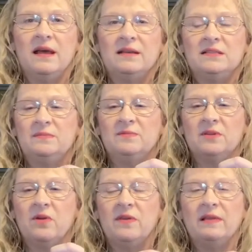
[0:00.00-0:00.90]

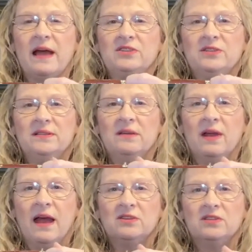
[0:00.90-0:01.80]
Clasps, or the latches
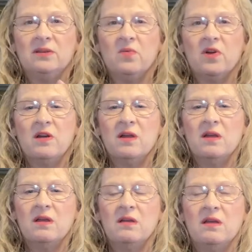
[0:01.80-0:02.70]
actually
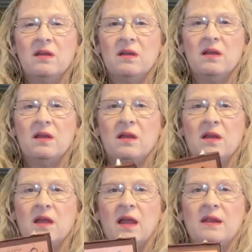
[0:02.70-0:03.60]
work.
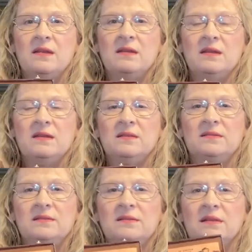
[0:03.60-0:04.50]
And it
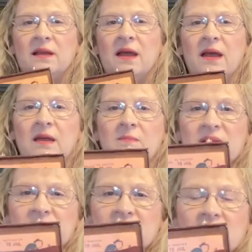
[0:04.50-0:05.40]
is a
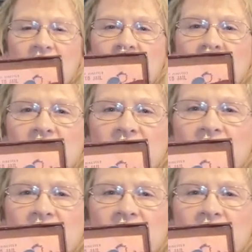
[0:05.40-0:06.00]
business card